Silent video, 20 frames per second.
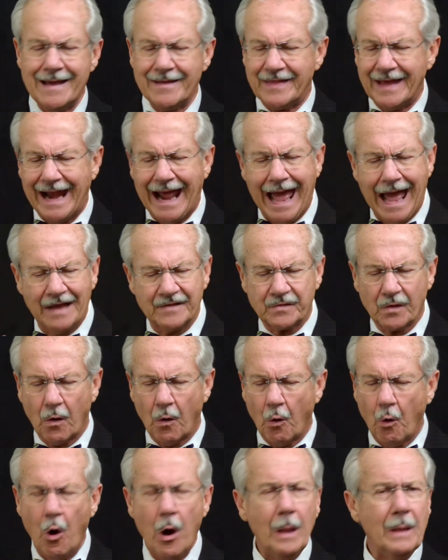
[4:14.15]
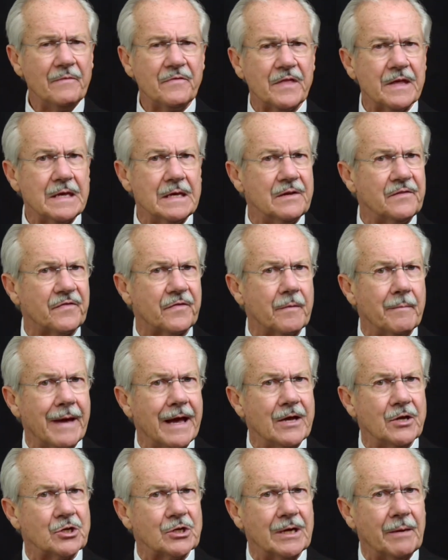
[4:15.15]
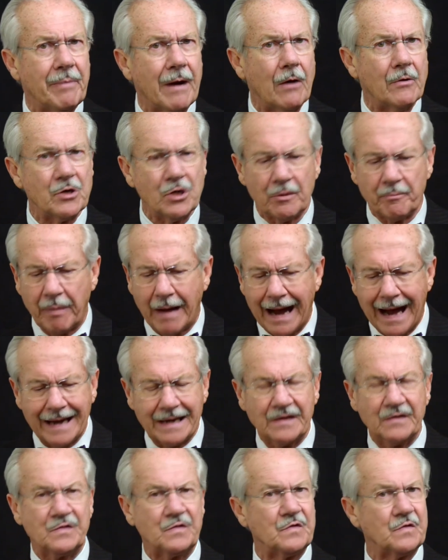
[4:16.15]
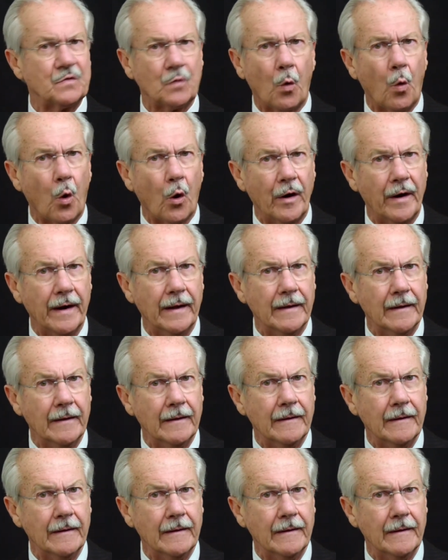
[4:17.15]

that has all of the information about your body stored.